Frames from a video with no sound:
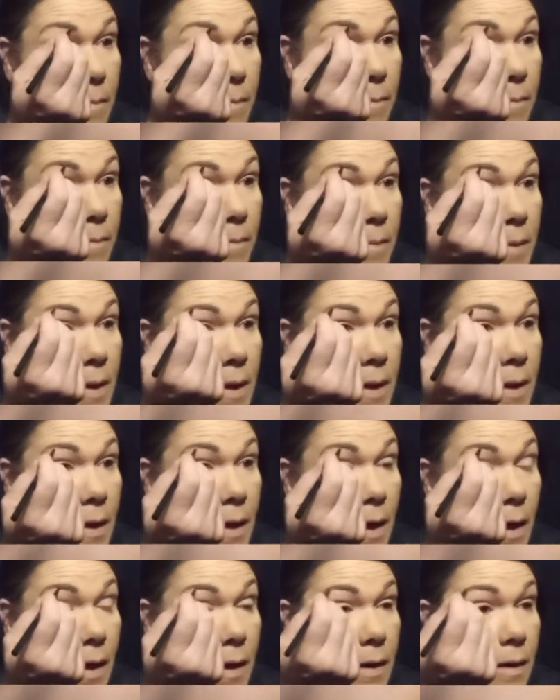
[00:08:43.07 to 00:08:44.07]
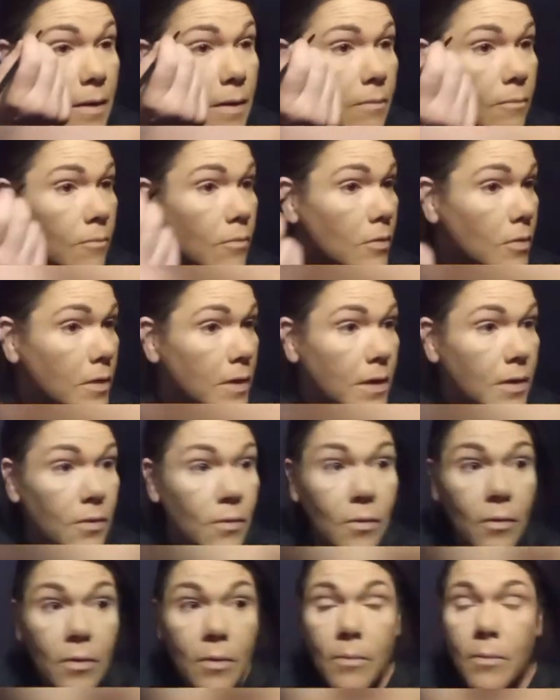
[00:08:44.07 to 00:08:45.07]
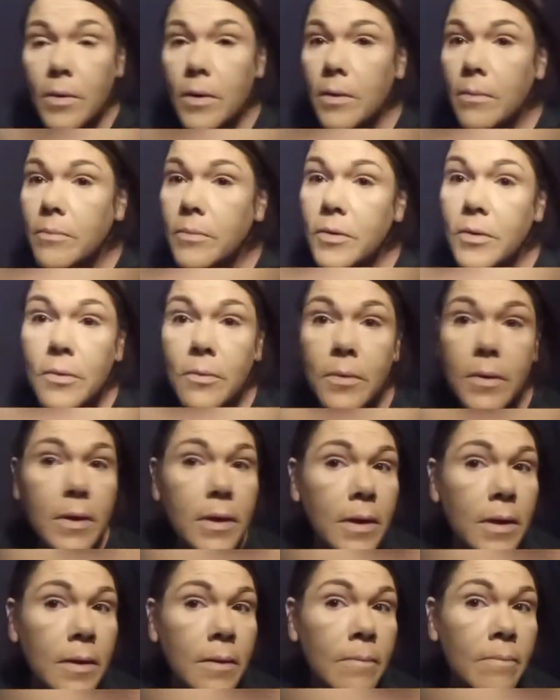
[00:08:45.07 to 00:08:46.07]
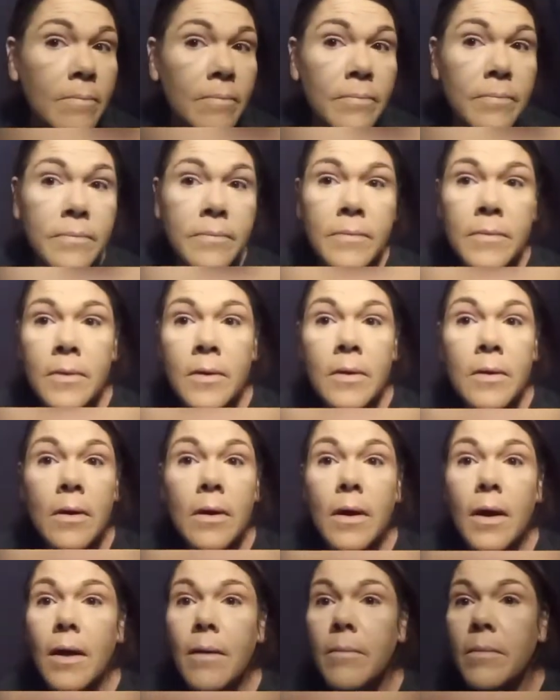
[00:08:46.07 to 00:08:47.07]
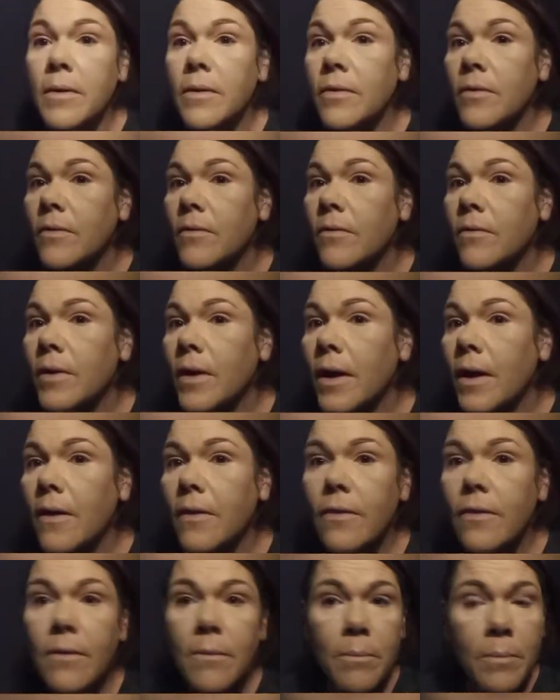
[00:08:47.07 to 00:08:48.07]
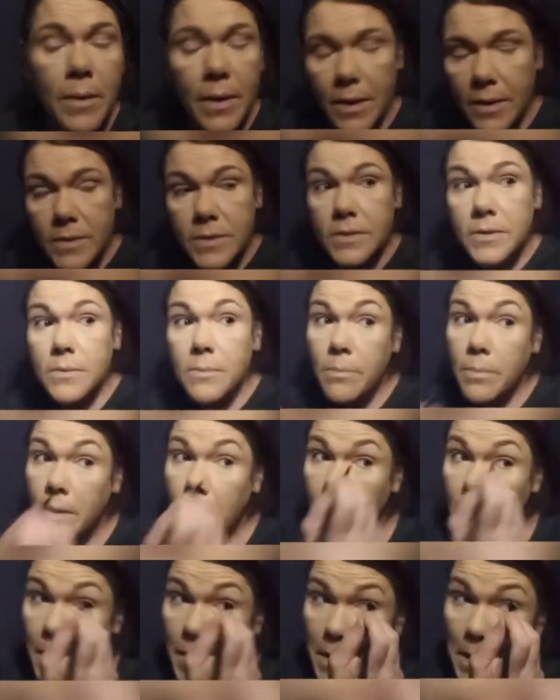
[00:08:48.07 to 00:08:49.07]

me not really knowing what I'm doing. I mean, they're not the best, but